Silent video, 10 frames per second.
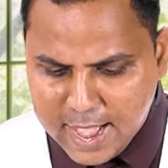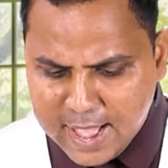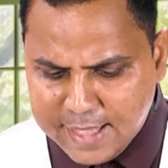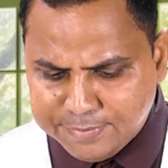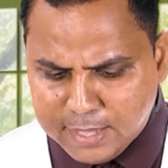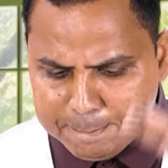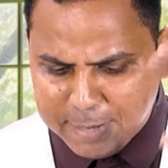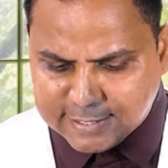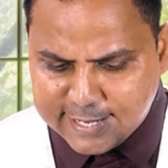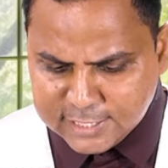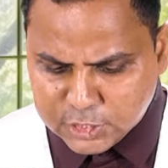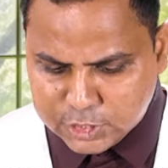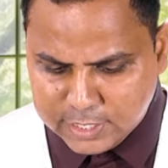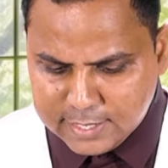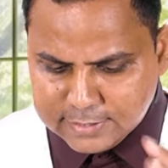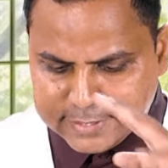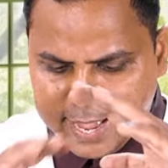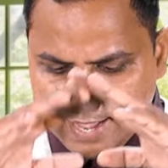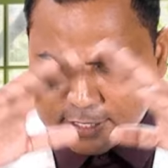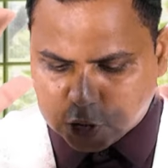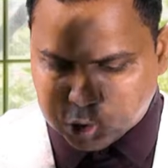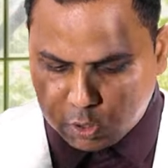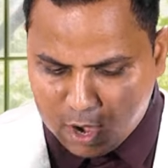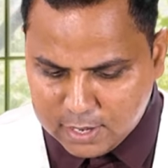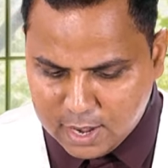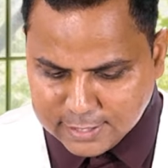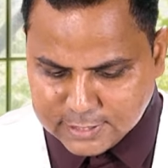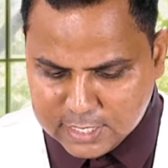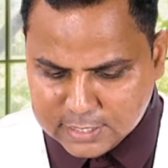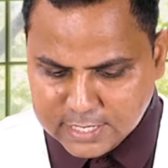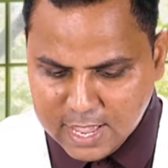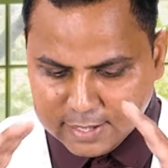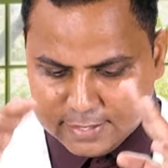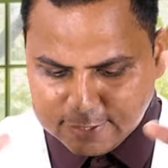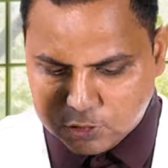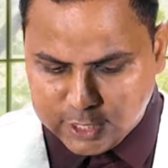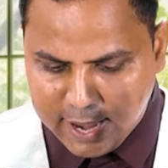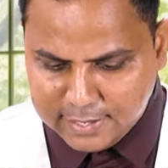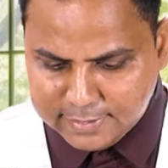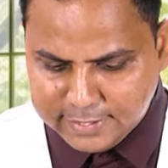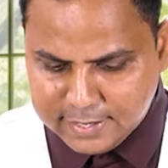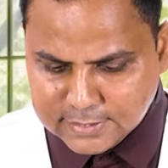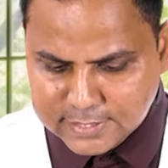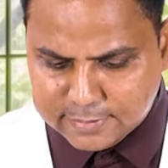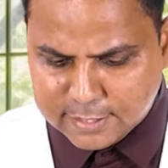And the magicians, the astrologers, the Chaldeans and